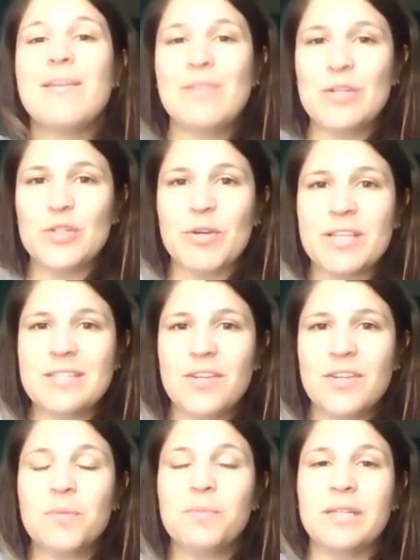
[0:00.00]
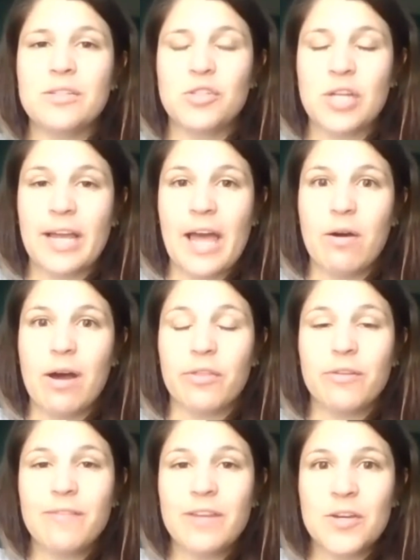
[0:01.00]
If you enjoyed this video, please check out
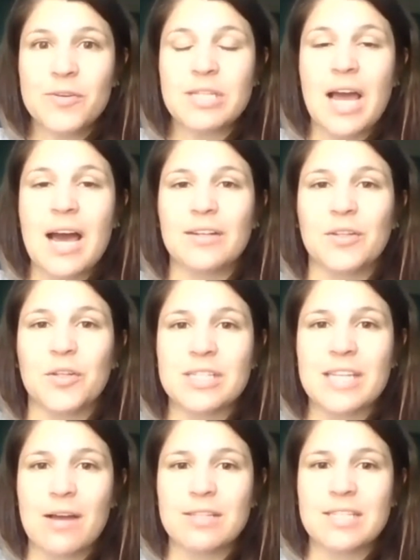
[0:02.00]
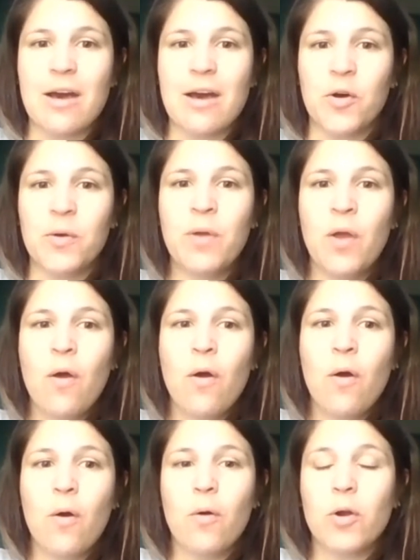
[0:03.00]
other videos on Girl Scouts at home
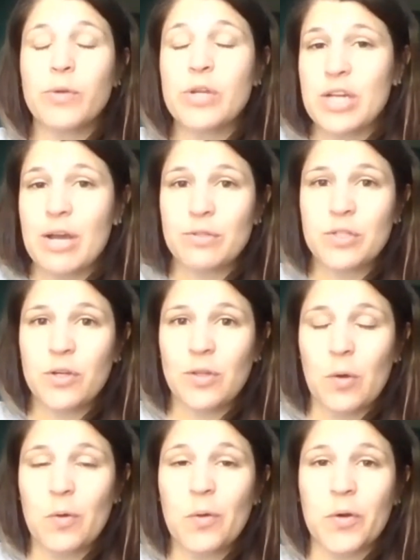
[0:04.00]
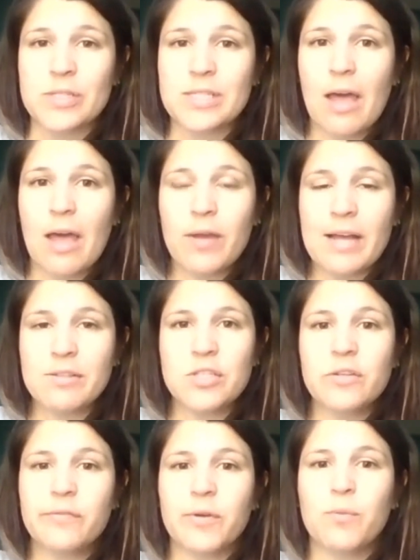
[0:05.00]
or reach out to your local Girl Scout
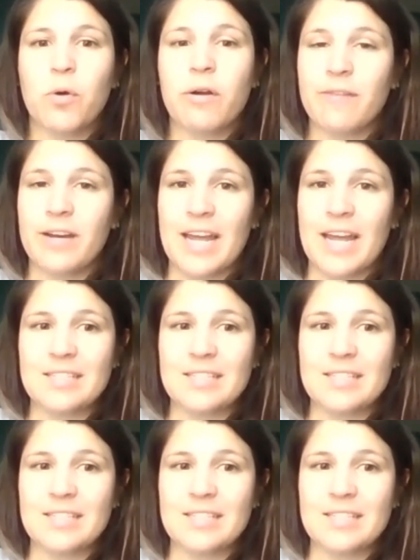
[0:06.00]
Council for more fun